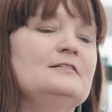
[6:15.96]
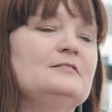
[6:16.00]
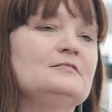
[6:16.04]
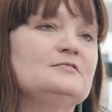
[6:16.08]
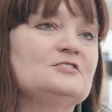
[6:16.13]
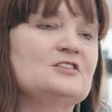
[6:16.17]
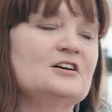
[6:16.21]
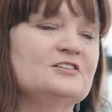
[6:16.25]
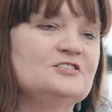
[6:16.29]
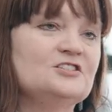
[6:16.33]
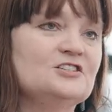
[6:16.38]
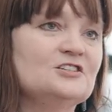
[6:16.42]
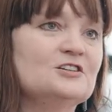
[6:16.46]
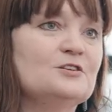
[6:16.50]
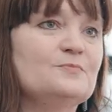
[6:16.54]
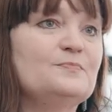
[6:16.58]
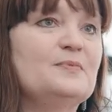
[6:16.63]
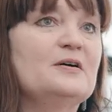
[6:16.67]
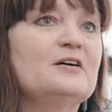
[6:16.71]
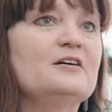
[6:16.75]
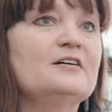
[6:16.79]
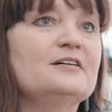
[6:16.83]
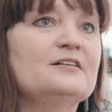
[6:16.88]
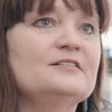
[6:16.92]
touching
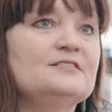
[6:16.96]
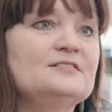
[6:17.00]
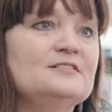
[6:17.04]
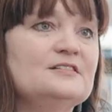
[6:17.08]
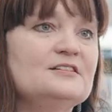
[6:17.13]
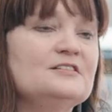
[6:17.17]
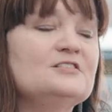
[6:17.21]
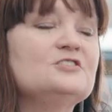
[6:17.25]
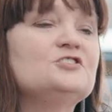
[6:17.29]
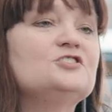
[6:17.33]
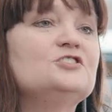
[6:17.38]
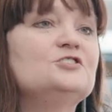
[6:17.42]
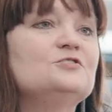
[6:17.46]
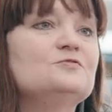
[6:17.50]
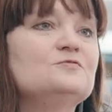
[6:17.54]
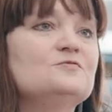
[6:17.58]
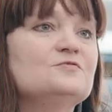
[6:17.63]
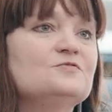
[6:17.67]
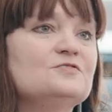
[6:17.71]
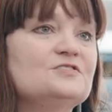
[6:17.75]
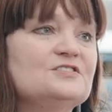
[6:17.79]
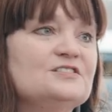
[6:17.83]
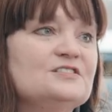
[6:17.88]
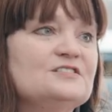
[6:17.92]
upon the
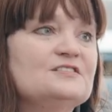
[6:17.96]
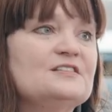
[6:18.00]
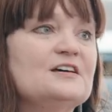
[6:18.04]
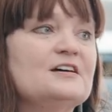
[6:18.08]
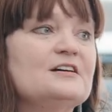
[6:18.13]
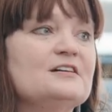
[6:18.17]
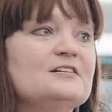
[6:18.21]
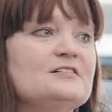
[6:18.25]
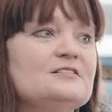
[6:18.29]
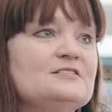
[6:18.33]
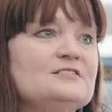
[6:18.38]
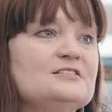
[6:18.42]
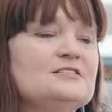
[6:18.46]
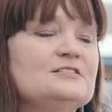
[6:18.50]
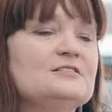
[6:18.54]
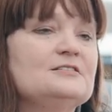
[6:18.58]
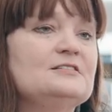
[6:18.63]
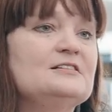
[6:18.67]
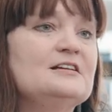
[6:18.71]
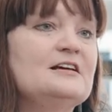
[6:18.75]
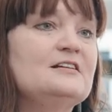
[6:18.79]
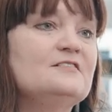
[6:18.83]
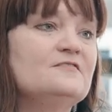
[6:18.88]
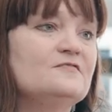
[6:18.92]
issues that
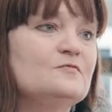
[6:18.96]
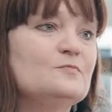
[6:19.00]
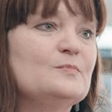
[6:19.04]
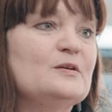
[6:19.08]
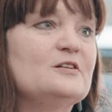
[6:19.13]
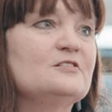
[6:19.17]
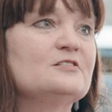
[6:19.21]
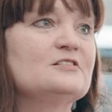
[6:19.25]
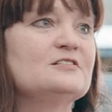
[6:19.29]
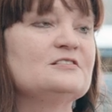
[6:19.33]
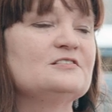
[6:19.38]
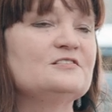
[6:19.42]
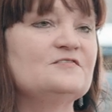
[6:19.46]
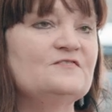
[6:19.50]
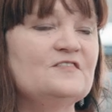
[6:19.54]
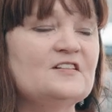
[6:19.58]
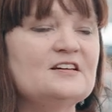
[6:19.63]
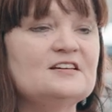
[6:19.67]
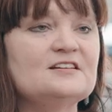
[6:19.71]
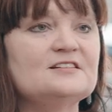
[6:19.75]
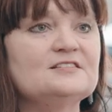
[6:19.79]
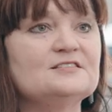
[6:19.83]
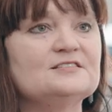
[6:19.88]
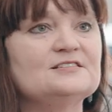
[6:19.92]
Native Americans
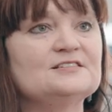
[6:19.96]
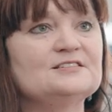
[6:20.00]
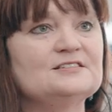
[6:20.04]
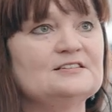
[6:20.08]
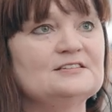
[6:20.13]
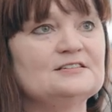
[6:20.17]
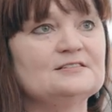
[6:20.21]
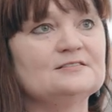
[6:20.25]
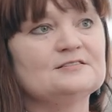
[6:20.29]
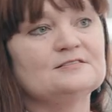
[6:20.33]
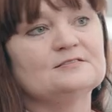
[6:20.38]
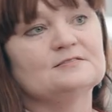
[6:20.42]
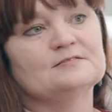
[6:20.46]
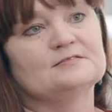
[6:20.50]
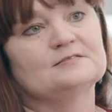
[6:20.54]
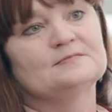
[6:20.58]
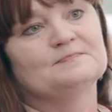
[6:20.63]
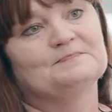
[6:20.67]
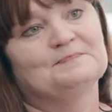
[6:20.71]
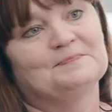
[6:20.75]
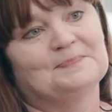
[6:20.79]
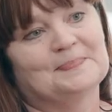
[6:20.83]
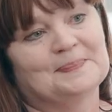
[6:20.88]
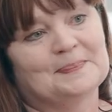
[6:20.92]
face in
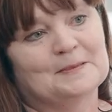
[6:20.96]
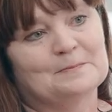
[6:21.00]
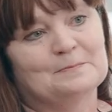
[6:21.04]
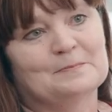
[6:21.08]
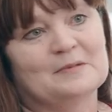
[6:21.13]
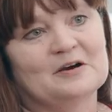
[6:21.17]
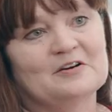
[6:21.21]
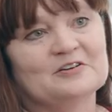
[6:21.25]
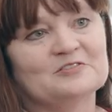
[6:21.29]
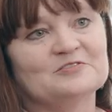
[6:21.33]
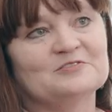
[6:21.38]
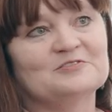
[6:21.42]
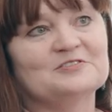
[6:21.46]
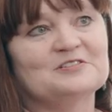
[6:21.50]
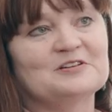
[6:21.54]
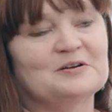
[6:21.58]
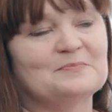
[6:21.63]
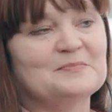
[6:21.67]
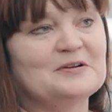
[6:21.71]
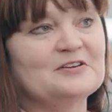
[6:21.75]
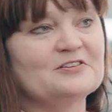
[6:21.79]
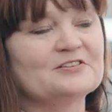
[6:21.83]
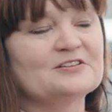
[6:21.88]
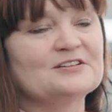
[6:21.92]
modern
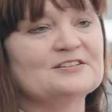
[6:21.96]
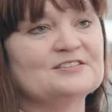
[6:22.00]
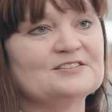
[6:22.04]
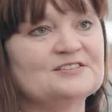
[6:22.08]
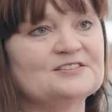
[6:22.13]
American